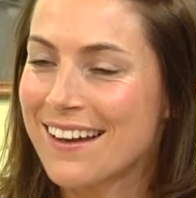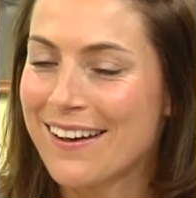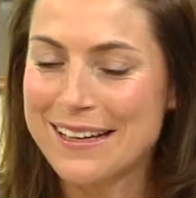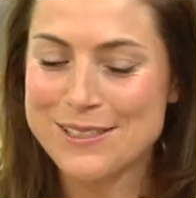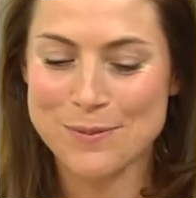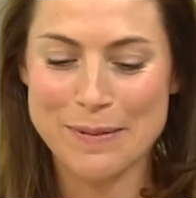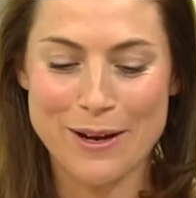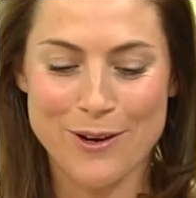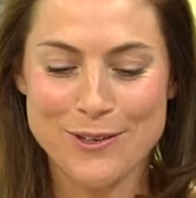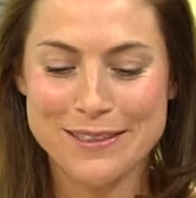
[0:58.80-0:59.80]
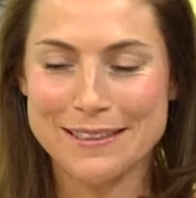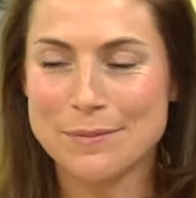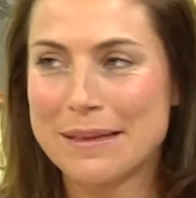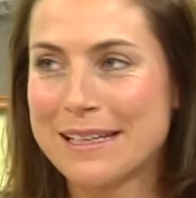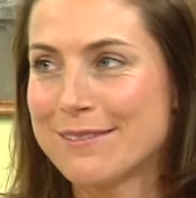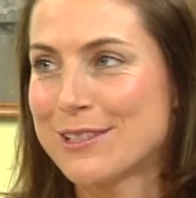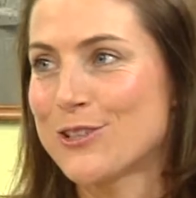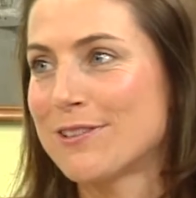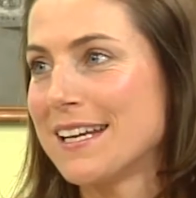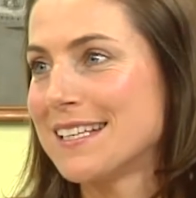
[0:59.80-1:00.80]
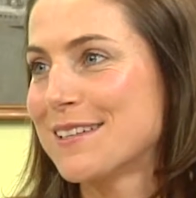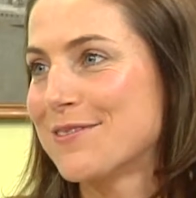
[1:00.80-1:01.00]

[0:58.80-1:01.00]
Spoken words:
I took my own little mini retreat to